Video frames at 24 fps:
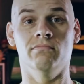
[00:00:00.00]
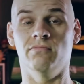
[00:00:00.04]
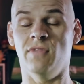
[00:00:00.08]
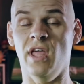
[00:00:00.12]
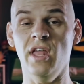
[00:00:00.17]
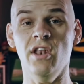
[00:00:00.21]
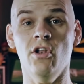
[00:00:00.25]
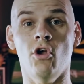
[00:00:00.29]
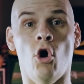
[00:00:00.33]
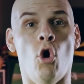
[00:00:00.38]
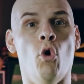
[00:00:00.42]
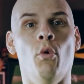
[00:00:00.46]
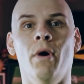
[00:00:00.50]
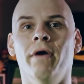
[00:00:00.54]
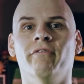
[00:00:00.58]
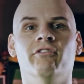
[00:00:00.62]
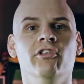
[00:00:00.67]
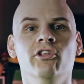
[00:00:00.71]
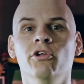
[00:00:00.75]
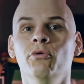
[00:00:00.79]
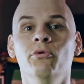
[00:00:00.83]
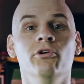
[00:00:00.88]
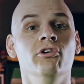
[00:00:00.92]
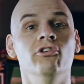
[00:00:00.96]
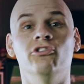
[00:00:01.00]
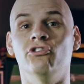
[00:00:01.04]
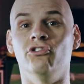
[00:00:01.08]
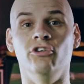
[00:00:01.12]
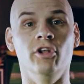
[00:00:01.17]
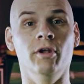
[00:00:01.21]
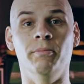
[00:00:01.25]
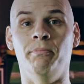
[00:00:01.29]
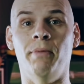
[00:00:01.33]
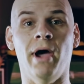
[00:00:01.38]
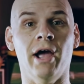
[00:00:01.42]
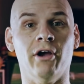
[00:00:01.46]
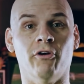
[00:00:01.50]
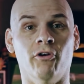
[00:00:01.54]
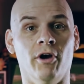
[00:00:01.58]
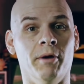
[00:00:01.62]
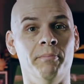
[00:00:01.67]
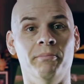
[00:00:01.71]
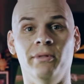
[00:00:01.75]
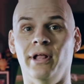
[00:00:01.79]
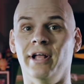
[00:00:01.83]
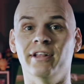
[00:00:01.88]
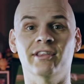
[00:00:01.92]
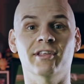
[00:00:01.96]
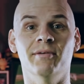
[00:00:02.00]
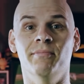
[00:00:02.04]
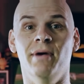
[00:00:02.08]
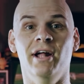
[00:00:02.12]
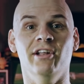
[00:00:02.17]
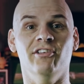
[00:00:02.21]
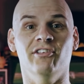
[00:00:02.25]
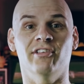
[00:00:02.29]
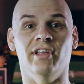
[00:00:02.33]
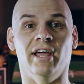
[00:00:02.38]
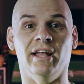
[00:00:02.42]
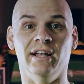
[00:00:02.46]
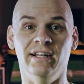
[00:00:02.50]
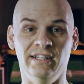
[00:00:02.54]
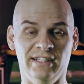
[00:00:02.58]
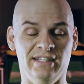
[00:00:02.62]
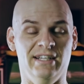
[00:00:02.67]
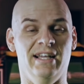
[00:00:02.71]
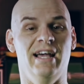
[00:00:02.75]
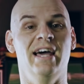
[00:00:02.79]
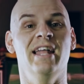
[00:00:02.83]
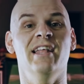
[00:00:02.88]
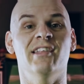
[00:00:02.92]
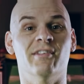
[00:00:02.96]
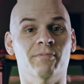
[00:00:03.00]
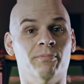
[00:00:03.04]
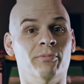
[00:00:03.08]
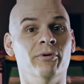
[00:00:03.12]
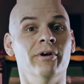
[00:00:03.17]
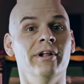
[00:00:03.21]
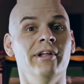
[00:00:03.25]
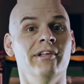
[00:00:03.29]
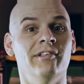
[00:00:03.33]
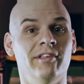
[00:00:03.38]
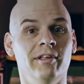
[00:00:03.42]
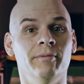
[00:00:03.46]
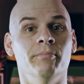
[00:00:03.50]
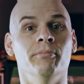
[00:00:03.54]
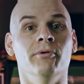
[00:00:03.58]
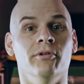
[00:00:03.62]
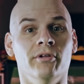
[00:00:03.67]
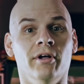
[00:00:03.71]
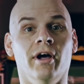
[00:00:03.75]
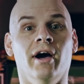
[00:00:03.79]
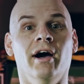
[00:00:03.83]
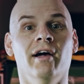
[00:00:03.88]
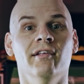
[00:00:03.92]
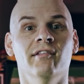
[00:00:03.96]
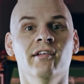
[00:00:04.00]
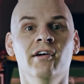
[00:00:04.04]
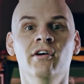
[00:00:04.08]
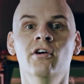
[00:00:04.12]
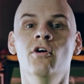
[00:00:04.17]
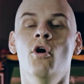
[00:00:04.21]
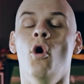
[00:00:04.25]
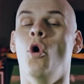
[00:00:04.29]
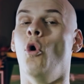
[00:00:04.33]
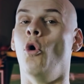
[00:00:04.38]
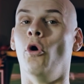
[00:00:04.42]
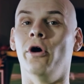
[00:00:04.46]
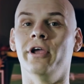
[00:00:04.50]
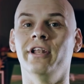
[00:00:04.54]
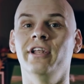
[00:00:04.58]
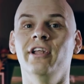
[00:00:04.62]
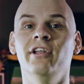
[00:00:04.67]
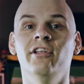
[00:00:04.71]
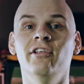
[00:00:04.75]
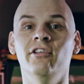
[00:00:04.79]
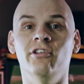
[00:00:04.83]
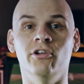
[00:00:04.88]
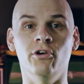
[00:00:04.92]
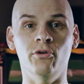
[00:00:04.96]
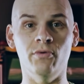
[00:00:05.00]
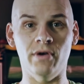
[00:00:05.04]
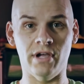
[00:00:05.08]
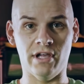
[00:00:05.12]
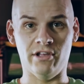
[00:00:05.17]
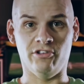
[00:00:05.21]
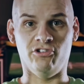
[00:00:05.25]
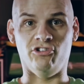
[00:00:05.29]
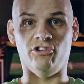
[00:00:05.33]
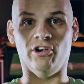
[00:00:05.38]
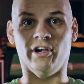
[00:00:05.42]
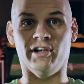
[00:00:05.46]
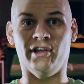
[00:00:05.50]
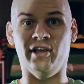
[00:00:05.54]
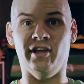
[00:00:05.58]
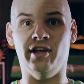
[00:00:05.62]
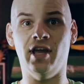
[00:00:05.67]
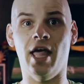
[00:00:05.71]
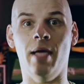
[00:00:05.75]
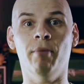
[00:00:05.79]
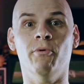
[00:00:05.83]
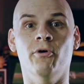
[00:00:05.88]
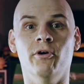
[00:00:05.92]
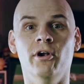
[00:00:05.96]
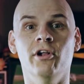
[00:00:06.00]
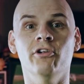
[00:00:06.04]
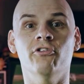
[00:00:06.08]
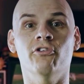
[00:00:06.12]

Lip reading: Then all we have to do is shoot a background plate to match that. And it's pretty simple, guys. All you need to do is chuck your camera on a